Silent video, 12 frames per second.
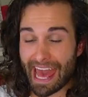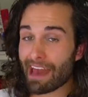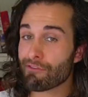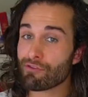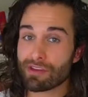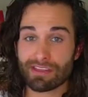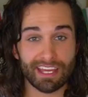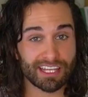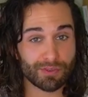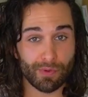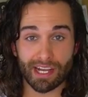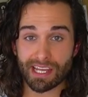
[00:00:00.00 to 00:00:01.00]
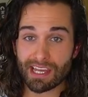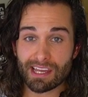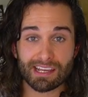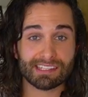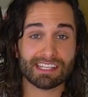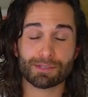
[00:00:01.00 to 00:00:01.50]
everything is ready
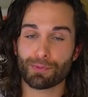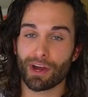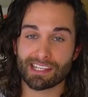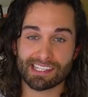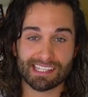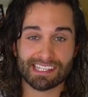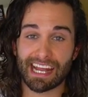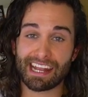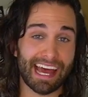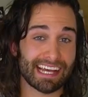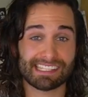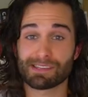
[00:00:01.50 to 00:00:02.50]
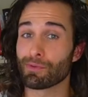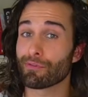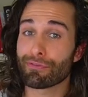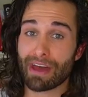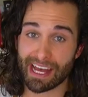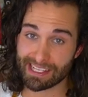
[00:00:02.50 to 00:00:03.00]
because this process kind of has to move
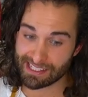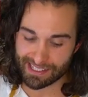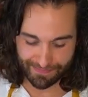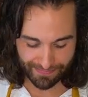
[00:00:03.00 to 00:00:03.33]
fast.